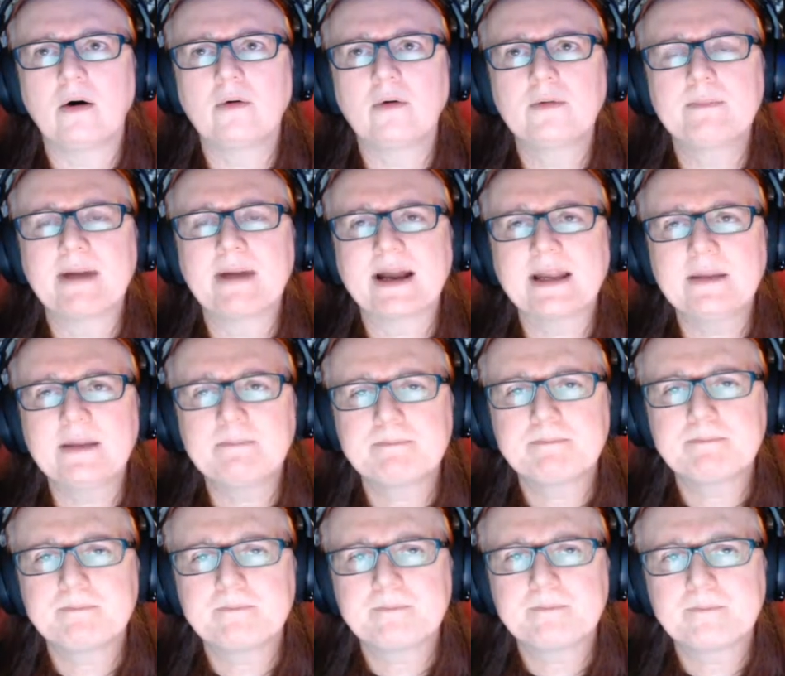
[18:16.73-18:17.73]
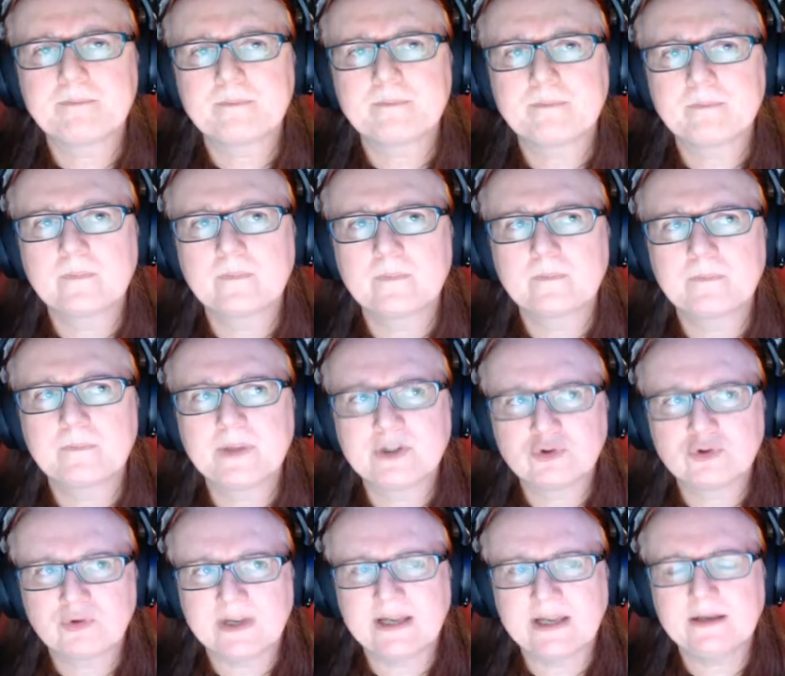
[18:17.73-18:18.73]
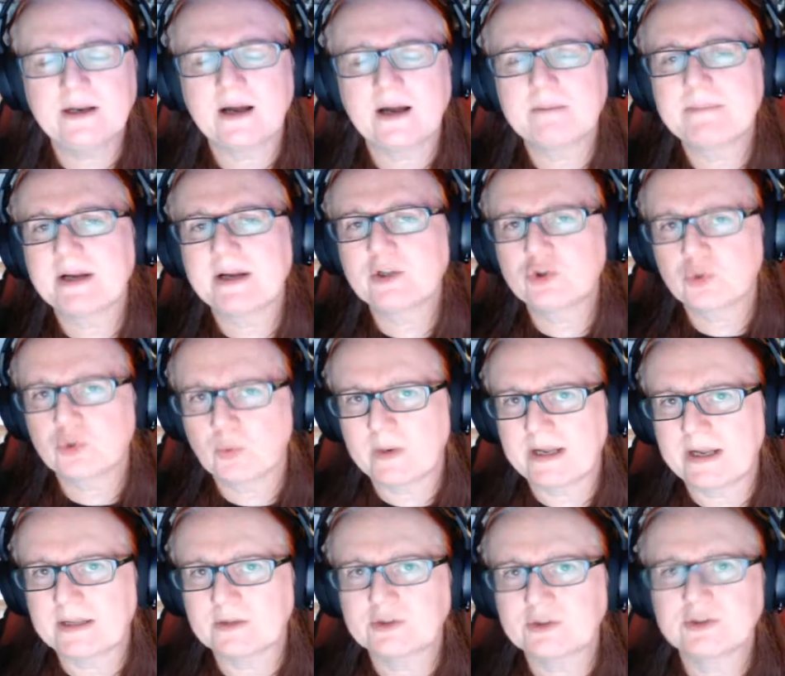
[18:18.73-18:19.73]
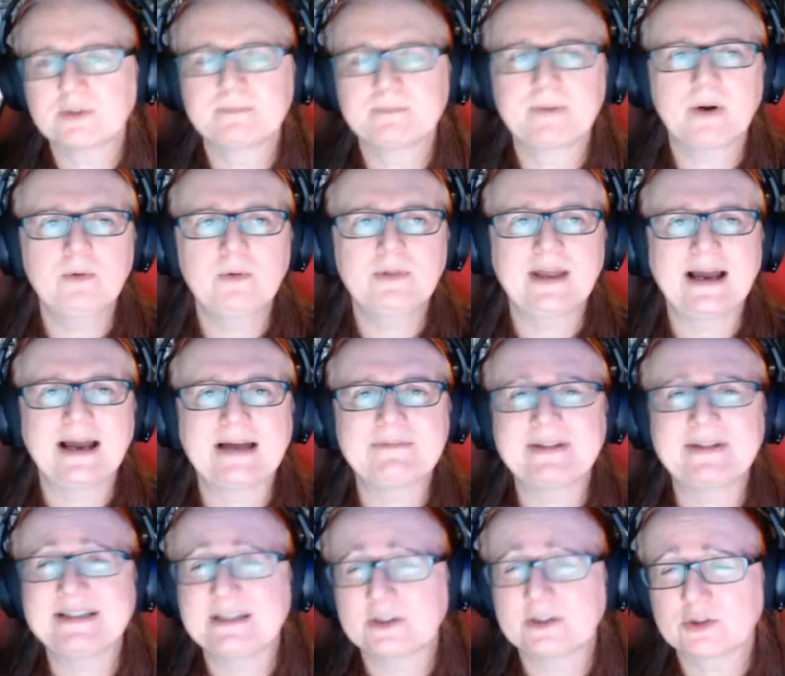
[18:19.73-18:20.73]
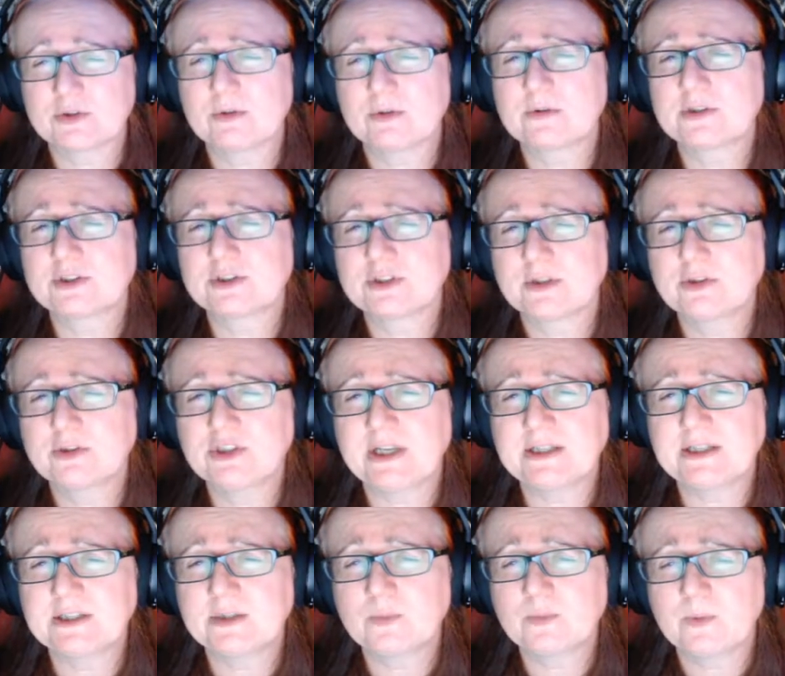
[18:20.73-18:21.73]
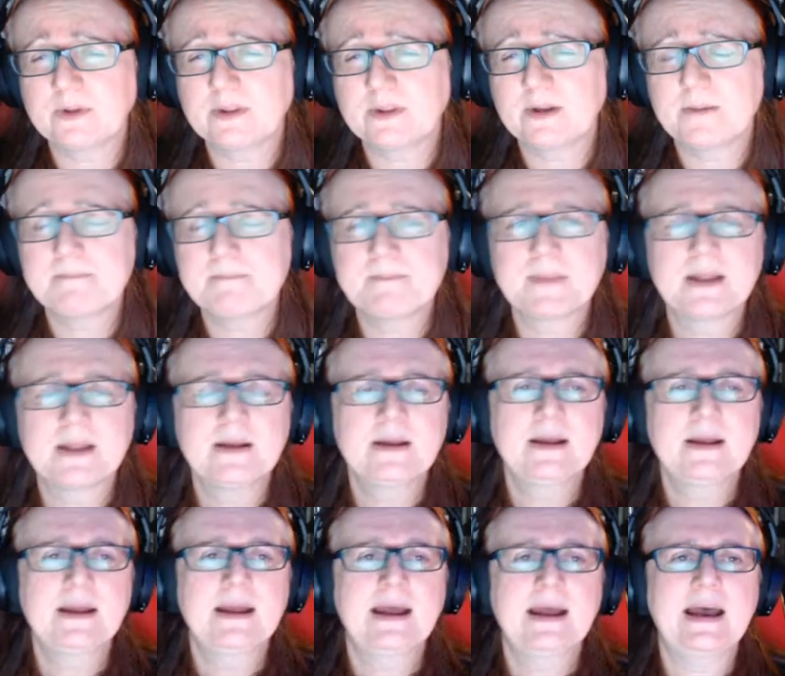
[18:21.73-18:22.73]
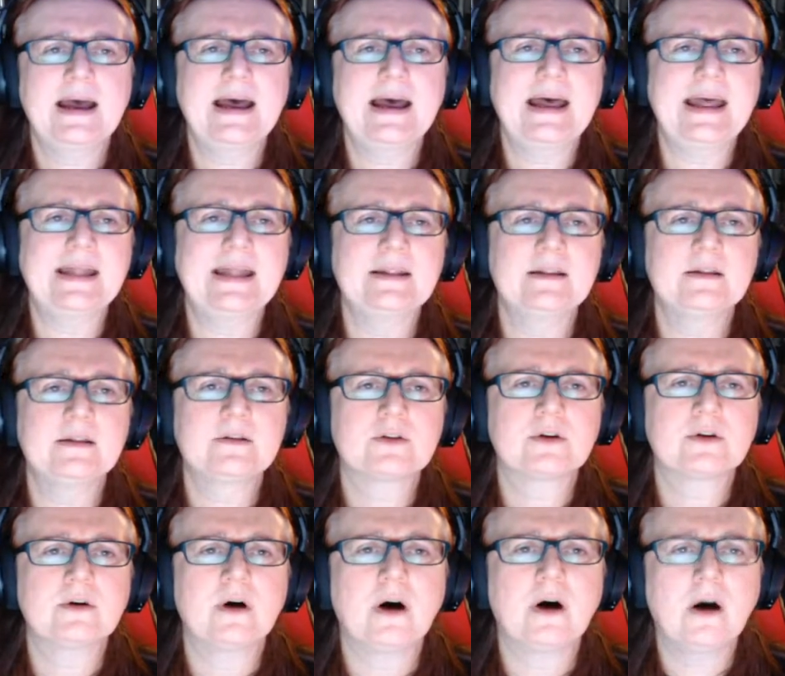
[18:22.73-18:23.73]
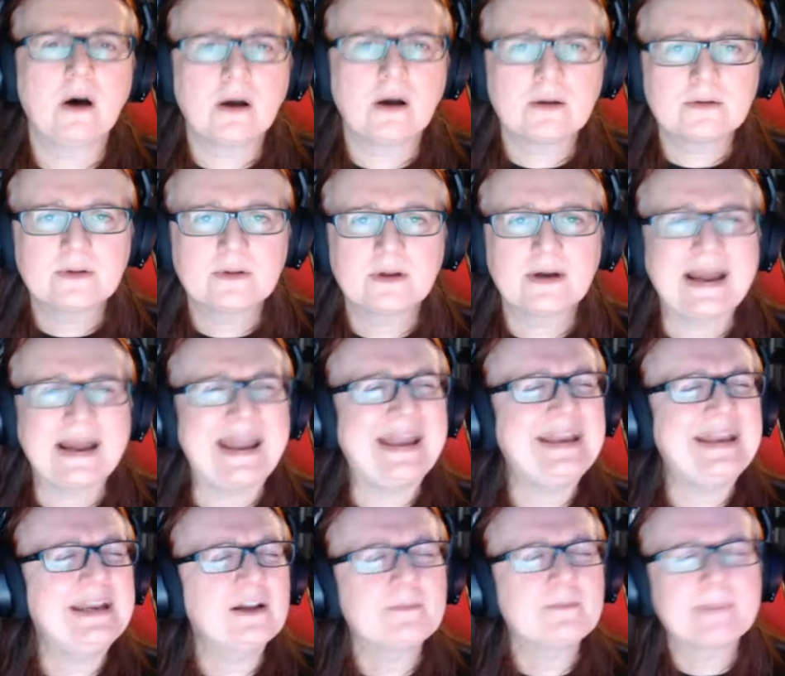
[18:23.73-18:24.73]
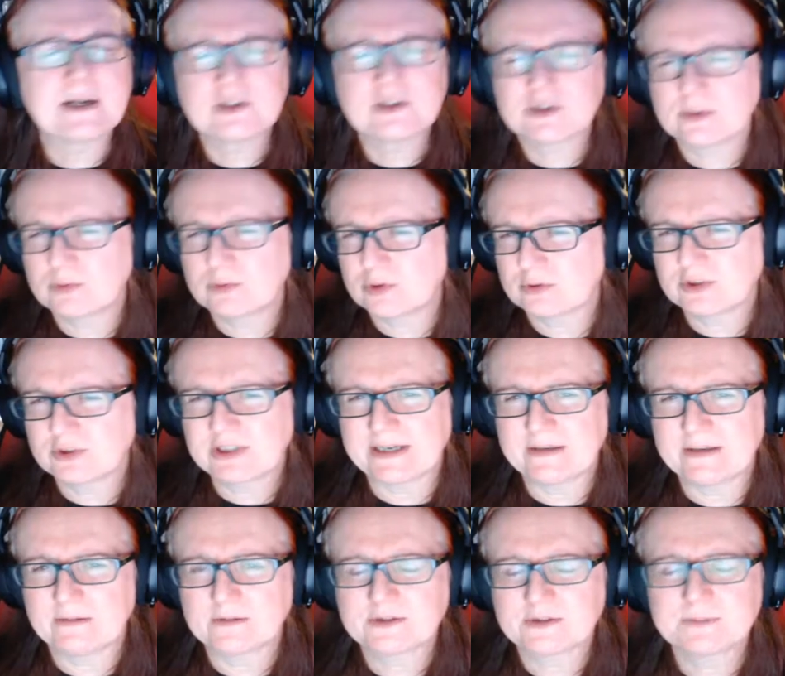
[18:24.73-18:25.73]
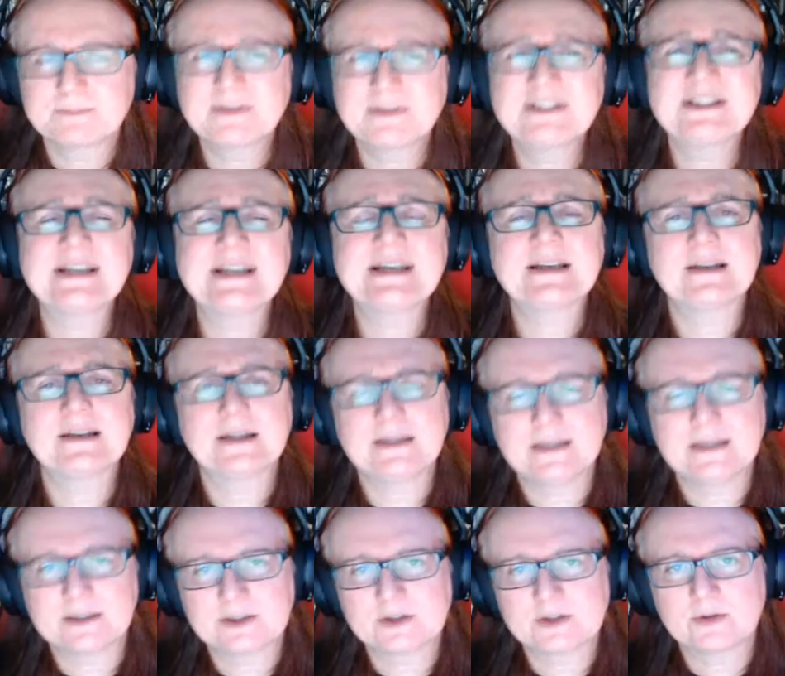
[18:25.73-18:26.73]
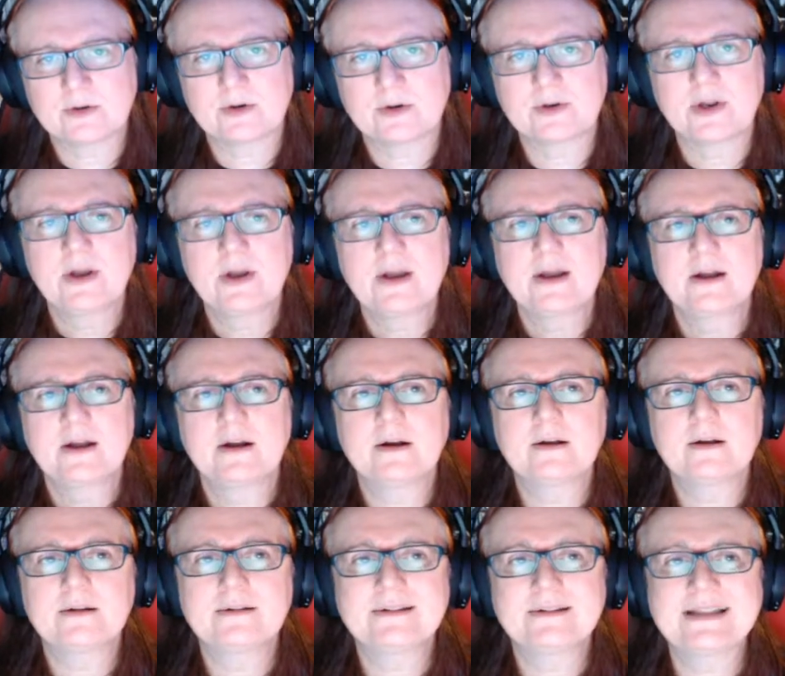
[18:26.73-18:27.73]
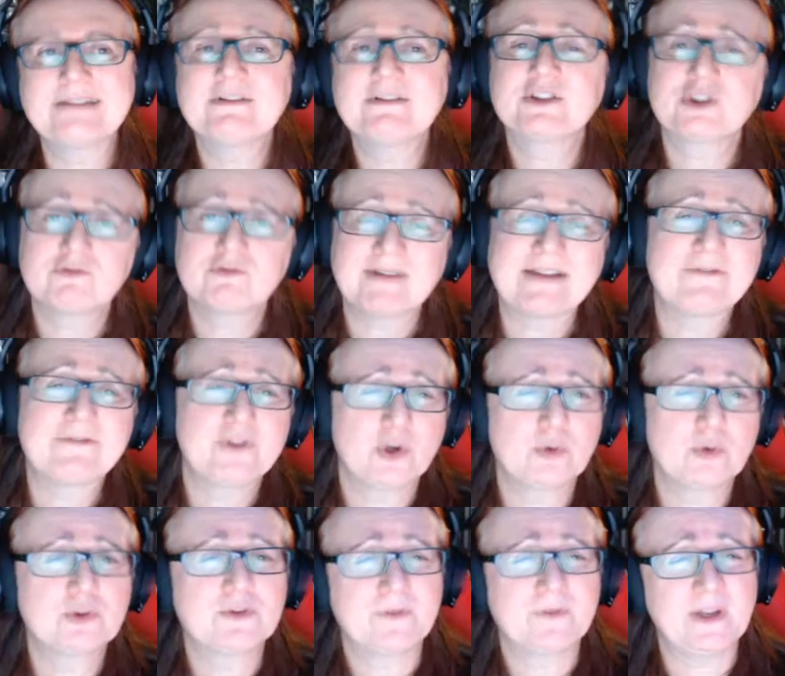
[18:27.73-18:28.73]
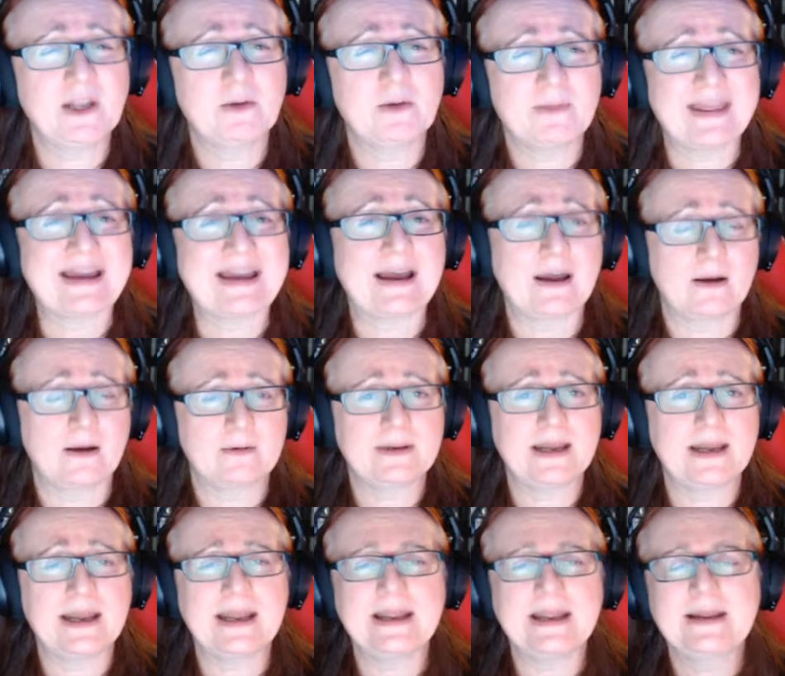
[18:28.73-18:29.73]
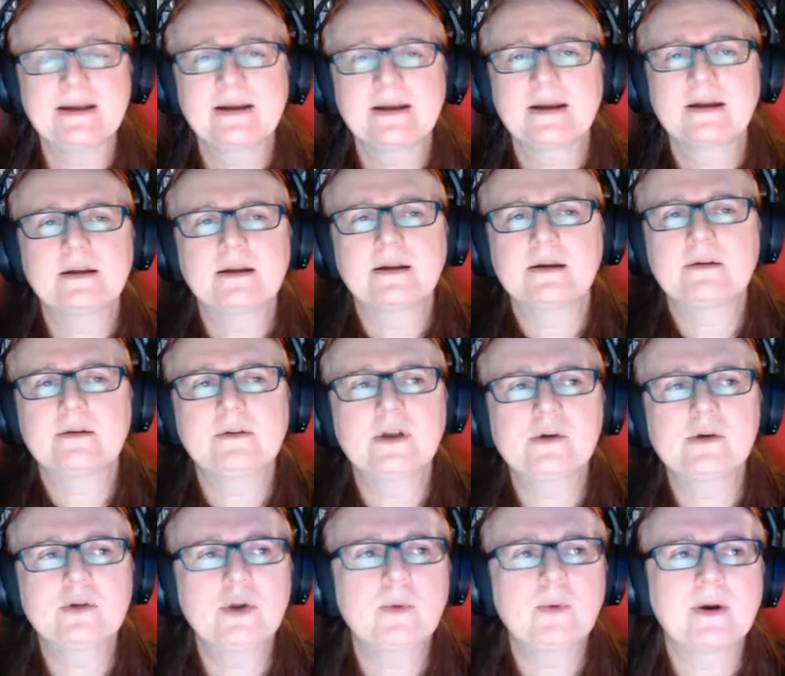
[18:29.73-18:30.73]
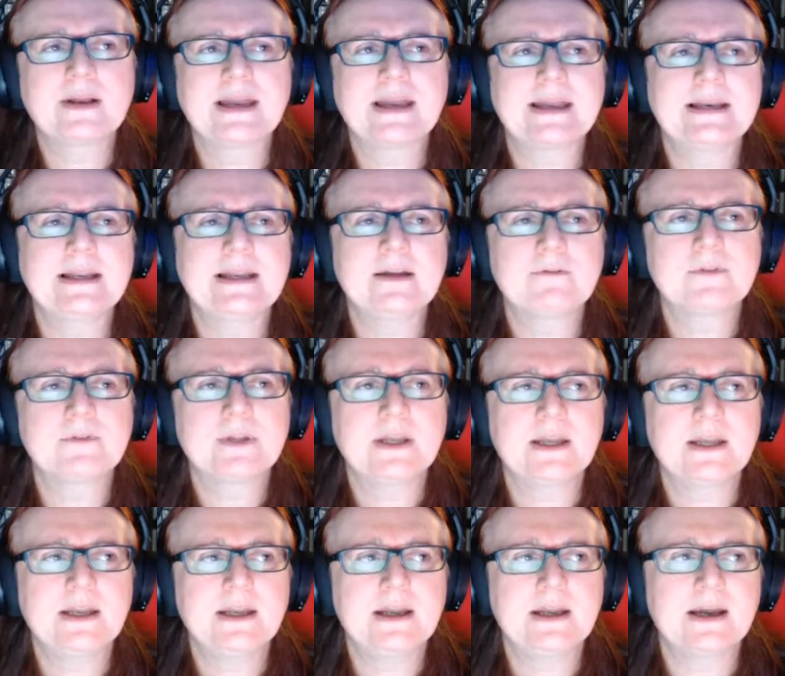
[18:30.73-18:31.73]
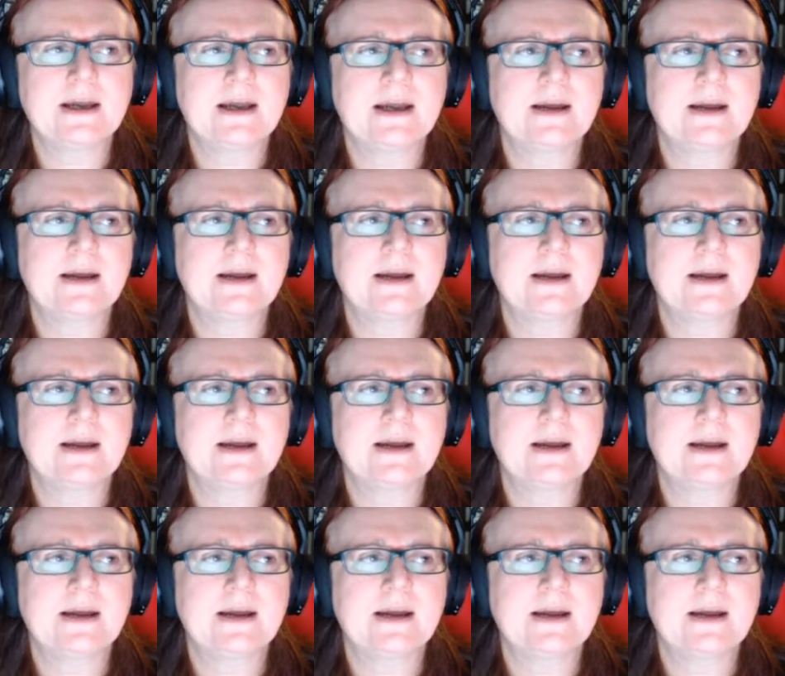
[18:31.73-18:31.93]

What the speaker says: my Patreon and my Twitch both have a Discord associated with them, and on any of my social channels, particularly Discord, there is a refuge for you there, okay? You won't get any of the